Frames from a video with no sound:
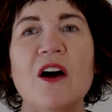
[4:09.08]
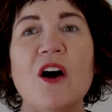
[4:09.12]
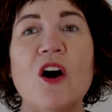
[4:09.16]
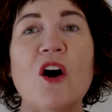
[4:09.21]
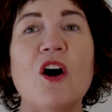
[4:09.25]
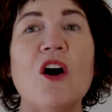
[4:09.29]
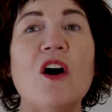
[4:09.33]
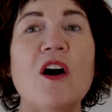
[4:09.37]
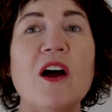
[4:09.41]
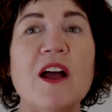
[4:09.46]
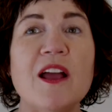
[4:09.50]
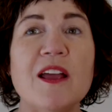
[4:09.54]

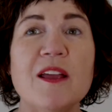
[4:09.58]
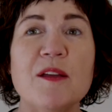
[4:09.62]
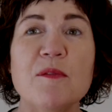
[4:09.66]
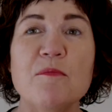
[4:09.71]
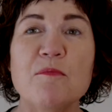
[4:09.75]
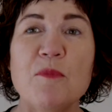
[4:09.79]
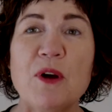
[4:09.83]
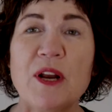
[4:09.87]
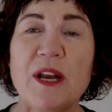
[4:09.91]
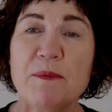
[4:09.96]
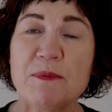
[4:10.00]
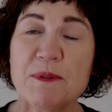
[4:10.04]
Hi,
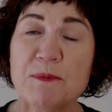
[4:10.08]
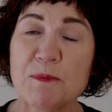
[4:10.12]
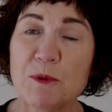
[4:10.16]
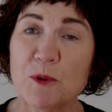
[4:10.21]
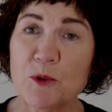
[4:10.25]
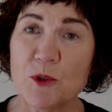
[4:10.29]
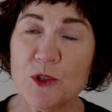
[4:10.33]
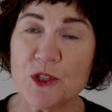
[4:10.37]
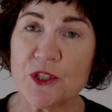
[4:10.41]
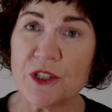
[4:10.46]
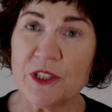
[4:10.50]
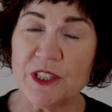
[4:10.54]
my name's
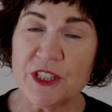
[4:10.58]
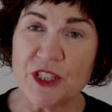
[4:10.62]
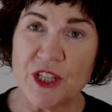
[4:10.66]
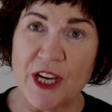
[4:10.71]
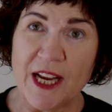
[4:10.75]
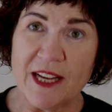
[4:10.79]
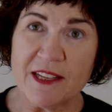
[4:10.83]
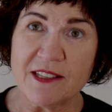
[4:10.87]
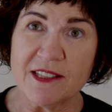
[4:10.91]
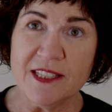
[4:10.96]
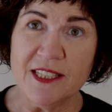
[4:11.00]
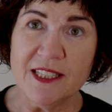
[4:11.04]
Makushla
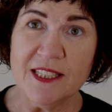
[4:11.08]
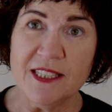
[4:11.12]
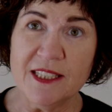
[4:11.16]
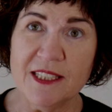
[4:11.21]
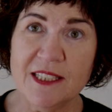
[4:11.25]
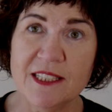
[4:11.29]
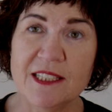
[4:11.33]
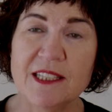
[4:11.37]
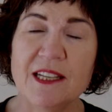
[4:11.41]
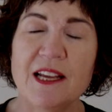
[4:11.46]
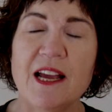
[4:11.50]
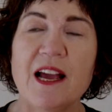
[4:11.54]

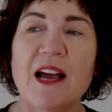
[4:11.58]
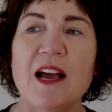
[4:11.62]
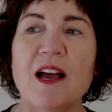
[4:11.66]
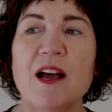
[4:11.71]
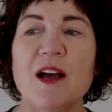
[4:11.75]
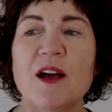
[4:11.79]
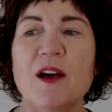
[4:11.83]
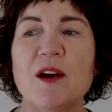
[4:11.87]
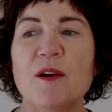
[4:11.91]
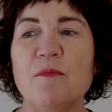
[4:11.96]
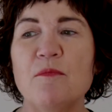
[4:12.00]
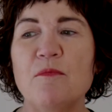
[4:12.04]
Jackson,
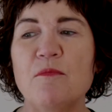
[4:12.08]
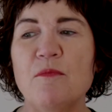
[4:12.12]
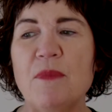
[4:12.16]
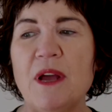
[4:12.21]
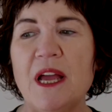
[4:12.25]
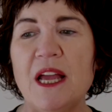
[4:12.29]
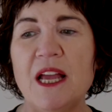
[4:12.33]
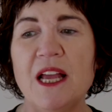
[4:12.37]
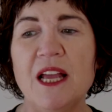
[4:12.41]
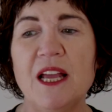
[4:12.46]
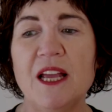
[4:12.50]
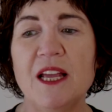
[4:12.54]

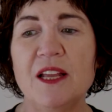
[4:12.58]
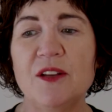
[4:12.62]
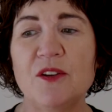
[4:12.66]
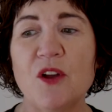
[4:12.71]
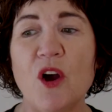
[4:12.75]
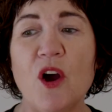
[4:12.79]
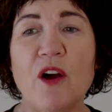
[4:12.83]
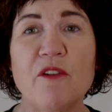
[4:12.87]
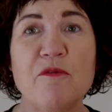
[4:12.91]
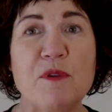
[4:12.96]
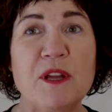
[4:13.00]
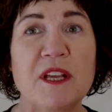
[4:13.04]
and
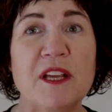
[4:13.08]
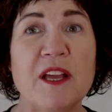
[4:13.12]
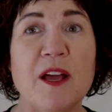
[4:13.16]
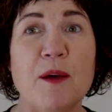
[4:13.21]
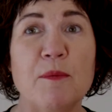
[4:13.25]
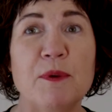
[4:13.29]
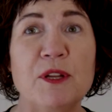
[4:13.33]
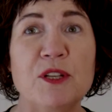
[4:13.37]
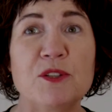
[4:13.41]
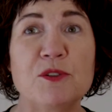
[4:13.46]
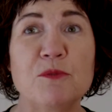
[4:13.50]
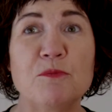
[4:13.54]
I've been
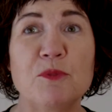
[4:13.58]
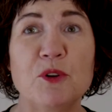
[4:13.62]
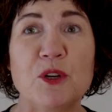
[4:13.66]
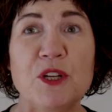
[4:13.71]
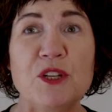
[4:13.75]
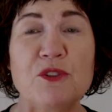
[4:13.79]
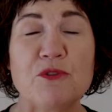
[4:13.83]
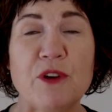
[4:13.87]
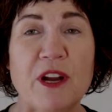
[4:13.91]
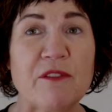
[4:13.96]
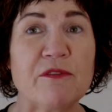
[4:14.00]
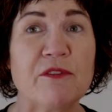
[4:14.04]
coming to
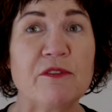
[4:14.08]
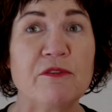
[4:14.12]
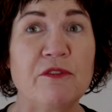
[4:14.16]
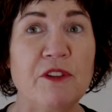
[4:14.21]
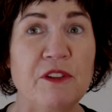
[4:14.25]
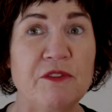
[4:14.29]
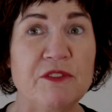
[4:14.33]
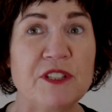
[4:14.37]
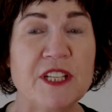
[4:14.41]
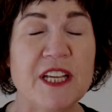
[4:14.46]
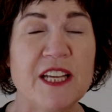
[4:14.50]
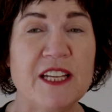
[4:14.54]
Bodytrack for
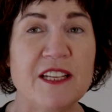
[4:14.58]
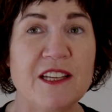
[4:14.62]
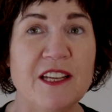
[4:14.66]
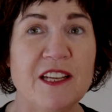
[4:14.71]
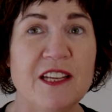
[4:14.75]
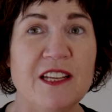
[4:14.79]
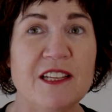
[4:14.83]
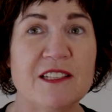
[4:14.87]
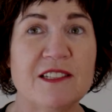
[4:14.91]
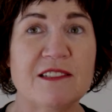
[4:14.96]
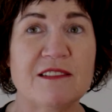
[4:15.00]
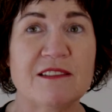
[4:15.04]
15
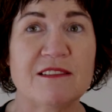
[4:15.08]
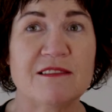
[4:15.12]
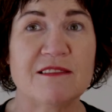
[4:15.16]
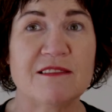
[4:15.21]
years.